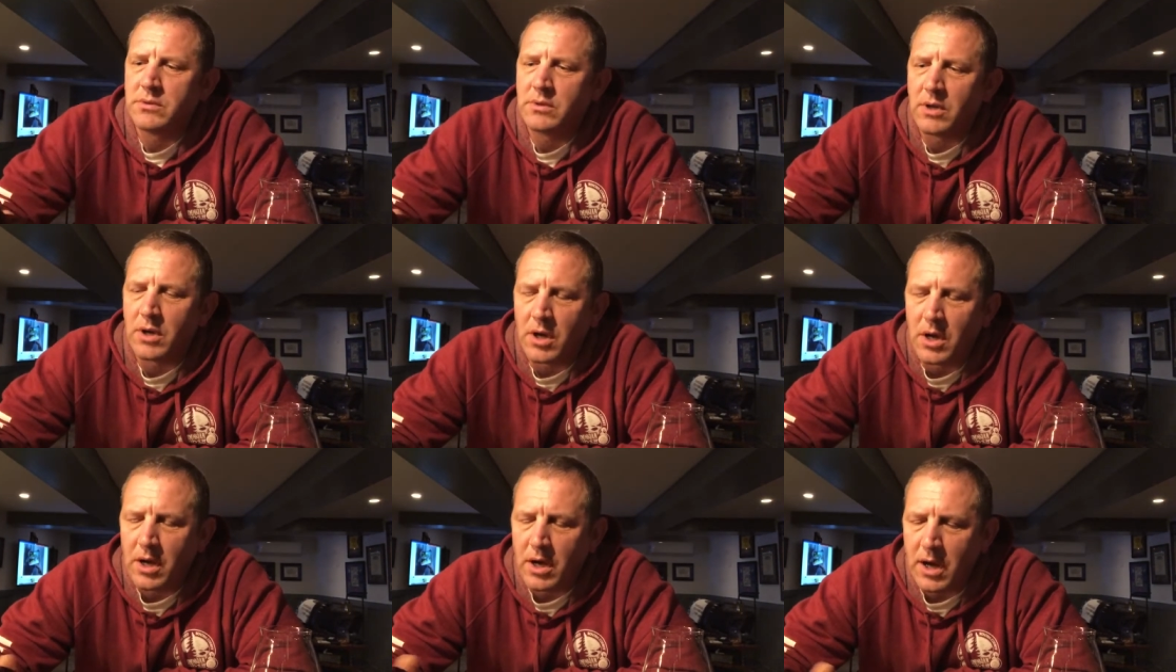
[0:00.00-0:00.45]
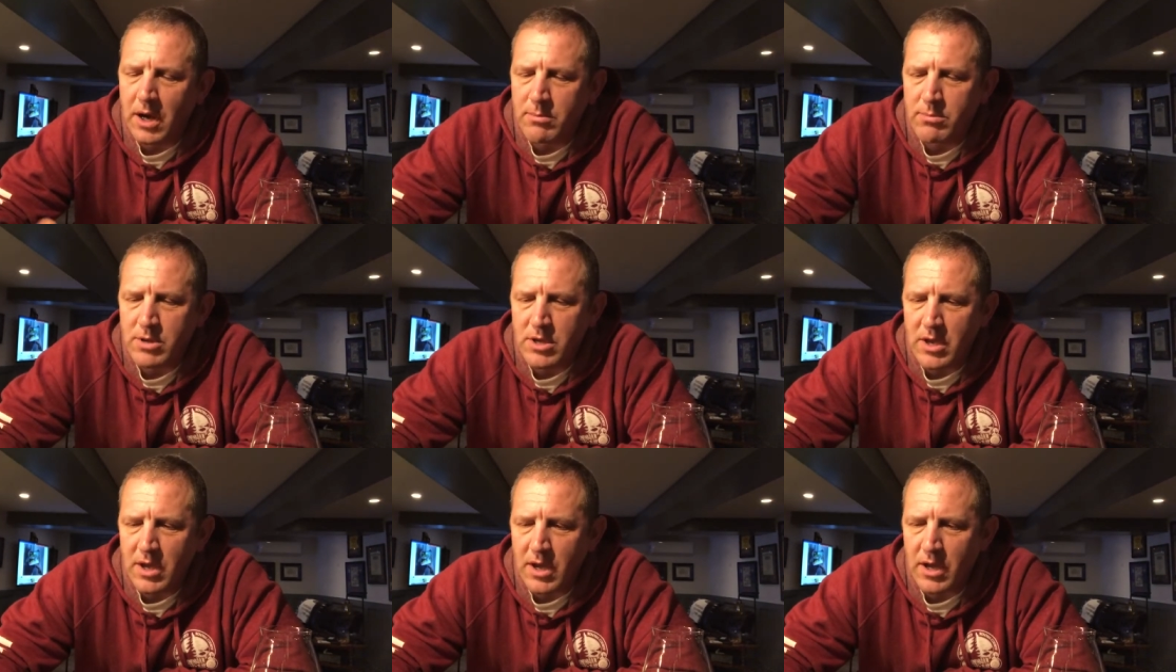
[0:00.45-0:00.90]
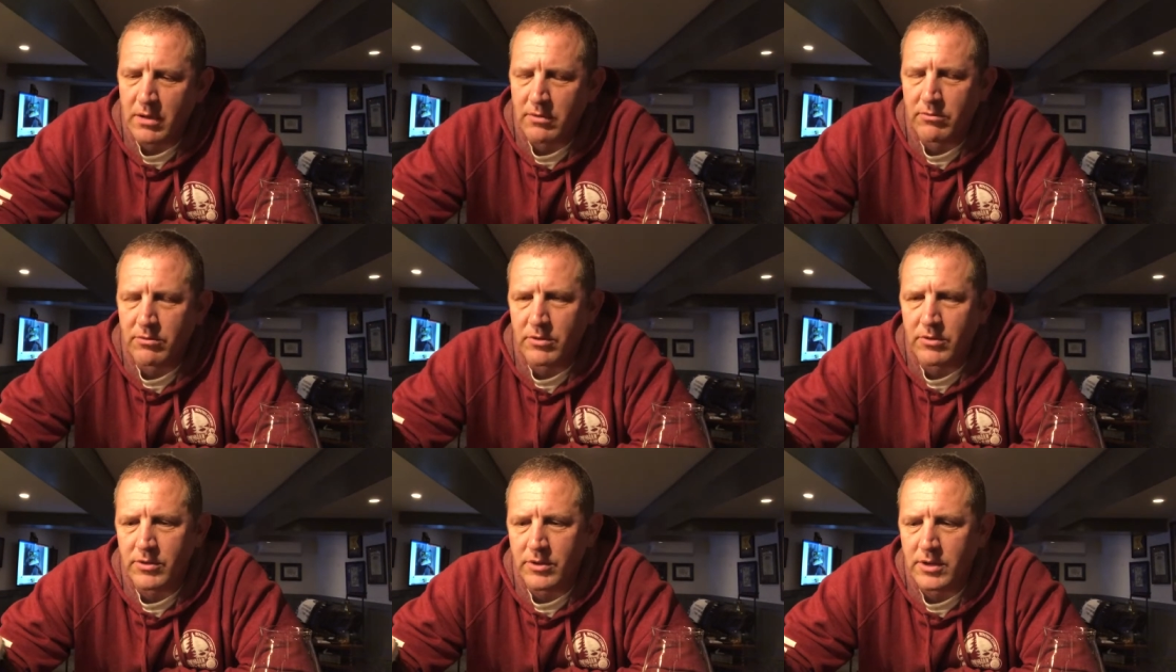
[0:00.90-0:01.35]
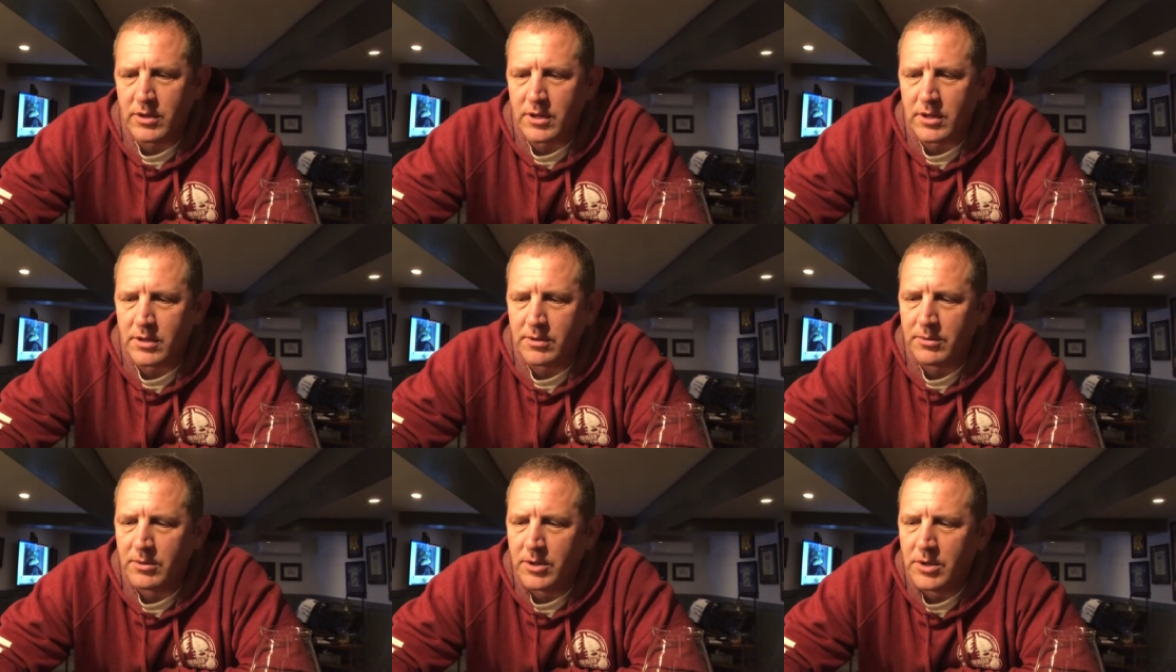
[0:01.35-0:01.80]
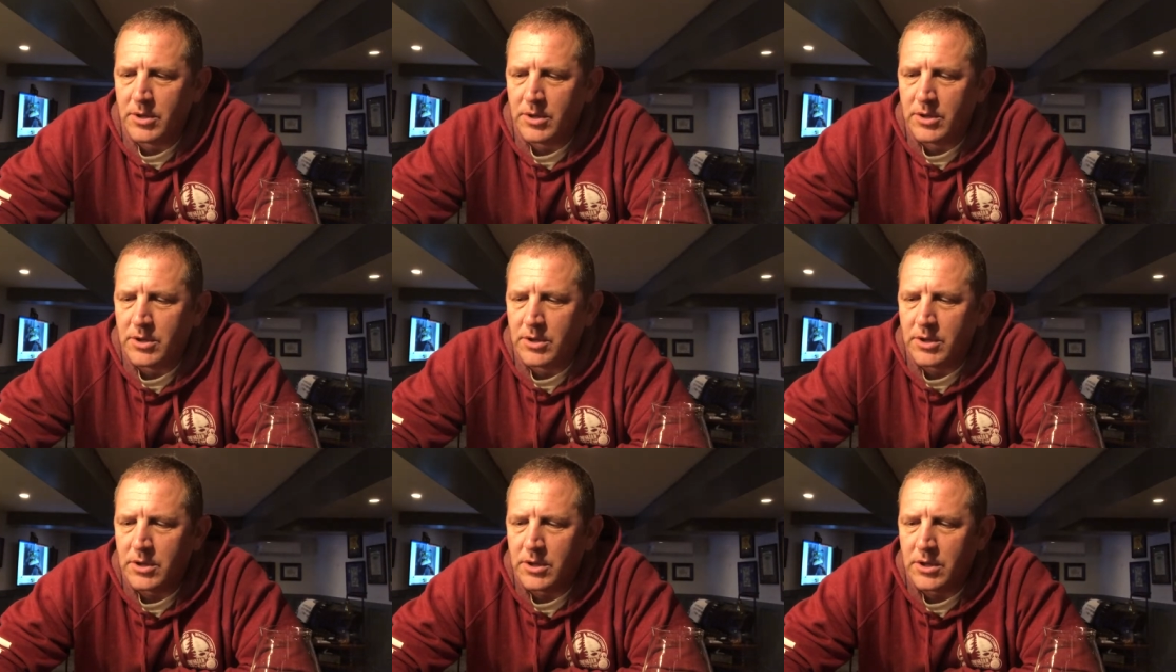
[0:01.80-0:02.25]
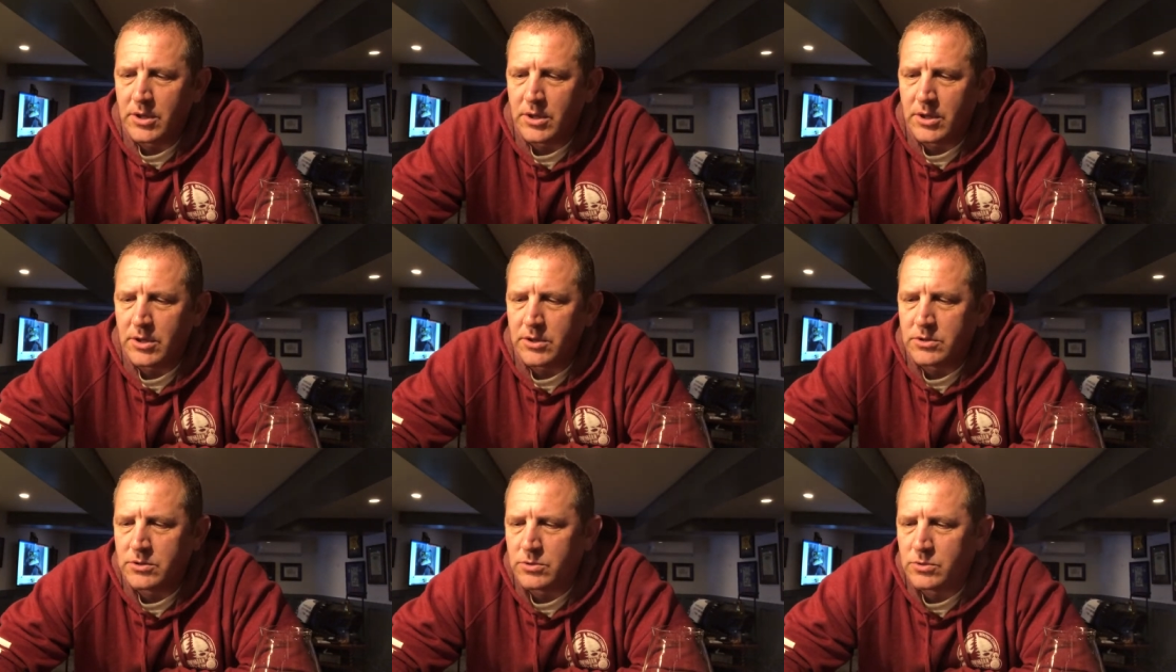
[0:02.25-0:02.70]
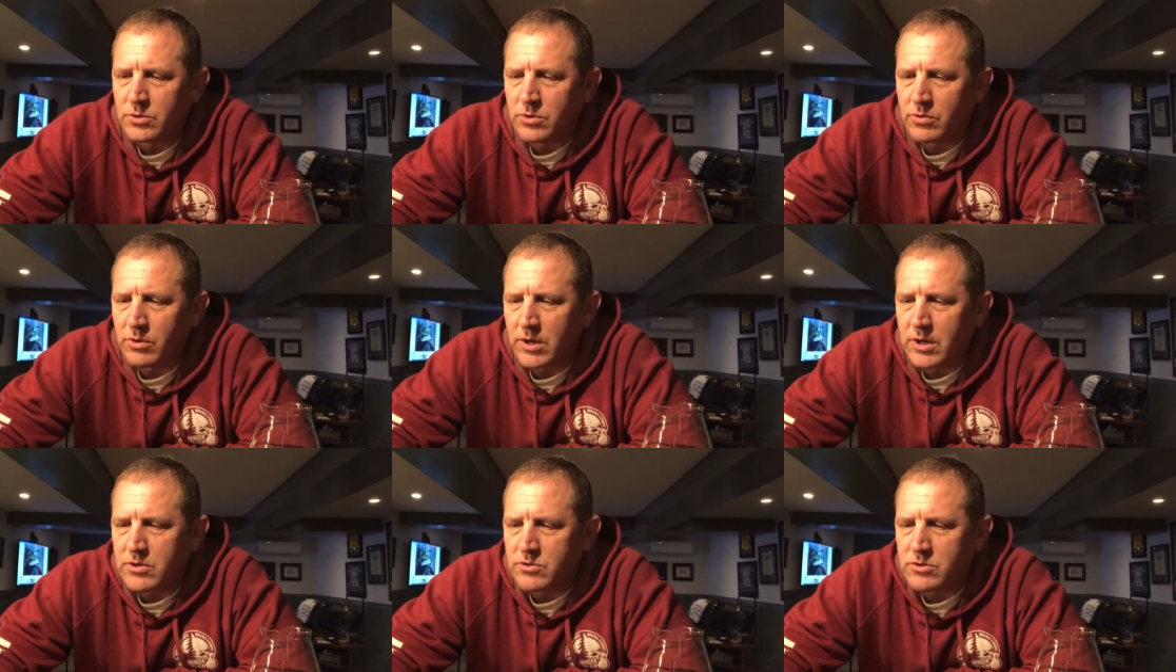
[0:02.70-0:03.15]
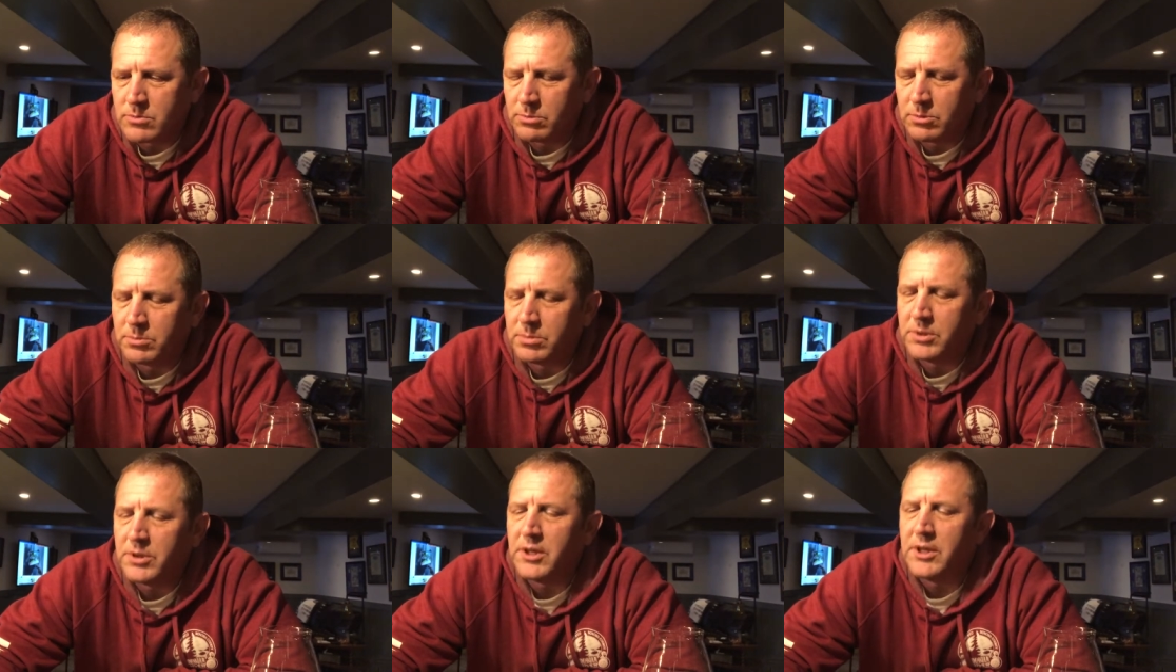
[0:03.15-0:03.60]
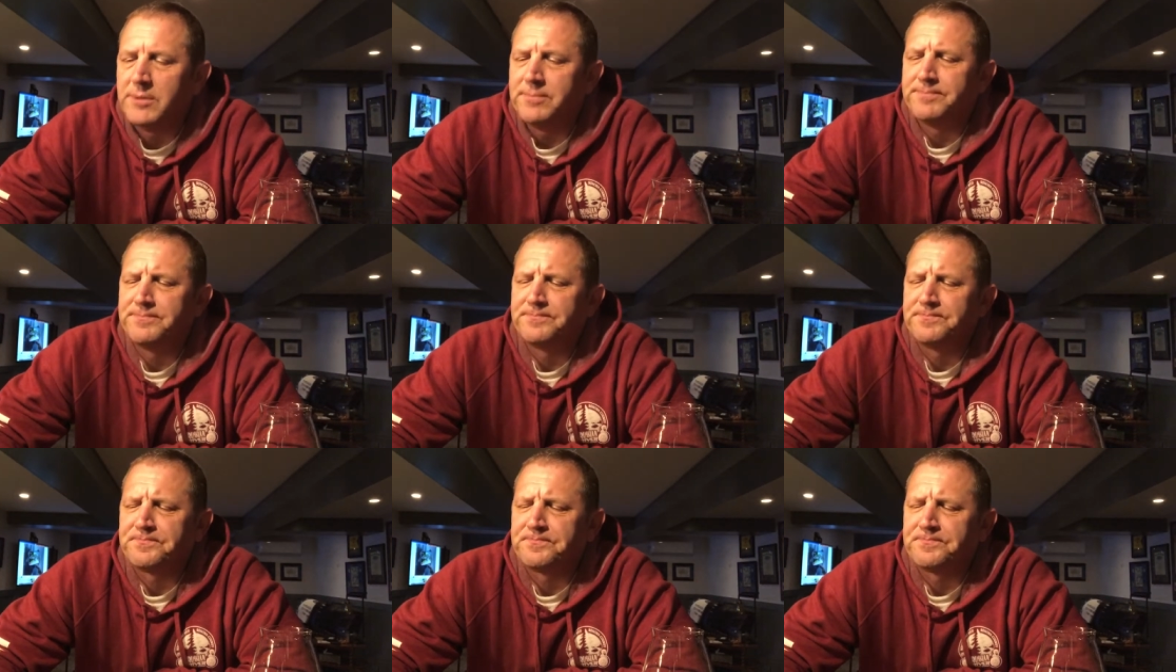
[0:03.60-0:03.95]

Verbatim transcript: uh, IPA for the uh, uh, dual grain triple play.